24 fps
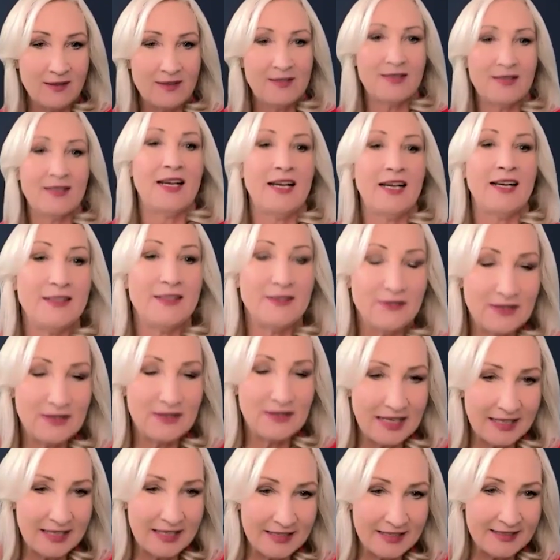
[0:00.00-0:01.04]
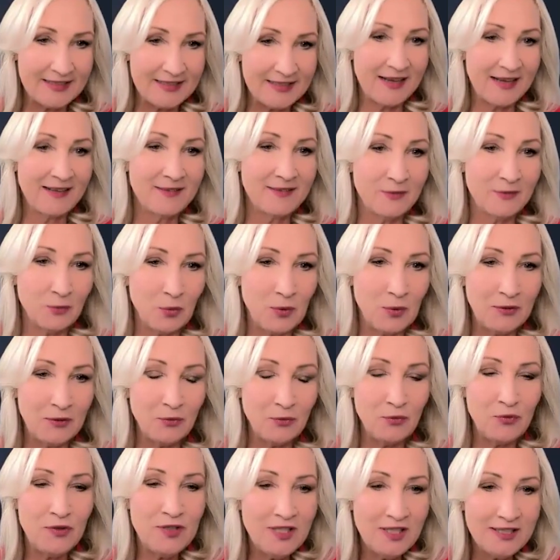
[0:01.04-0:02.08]
to kind of get it done
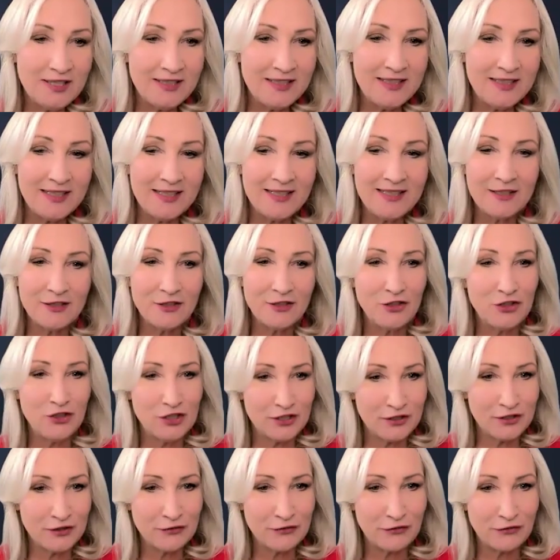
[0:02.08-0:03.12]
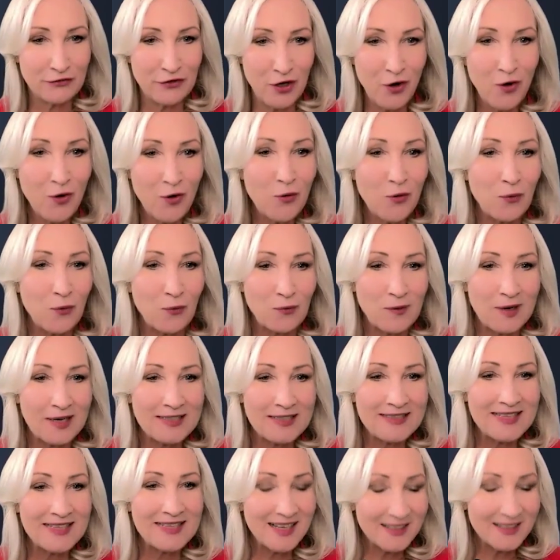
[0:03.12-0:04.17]
when really it could just flow,
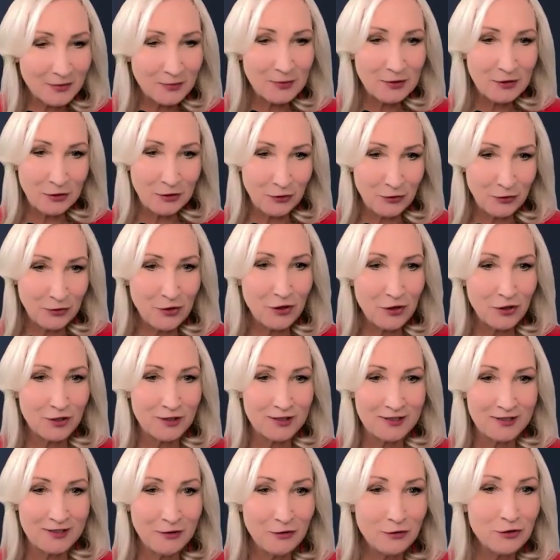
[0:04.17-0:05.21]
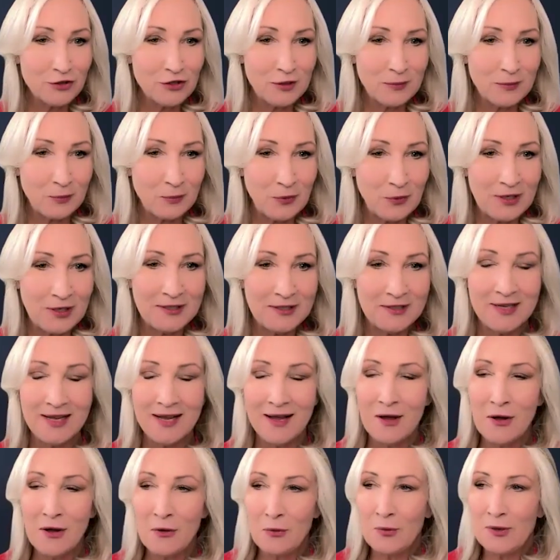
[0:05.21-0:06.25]
right? That's return on leadership when
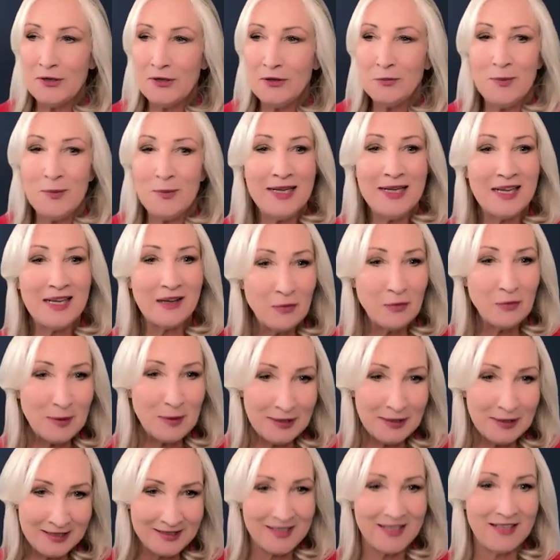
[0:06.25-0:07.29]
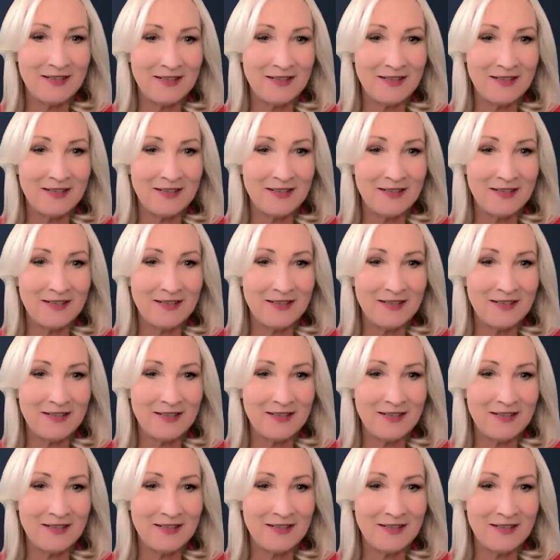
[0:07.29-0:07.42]
you make everybody's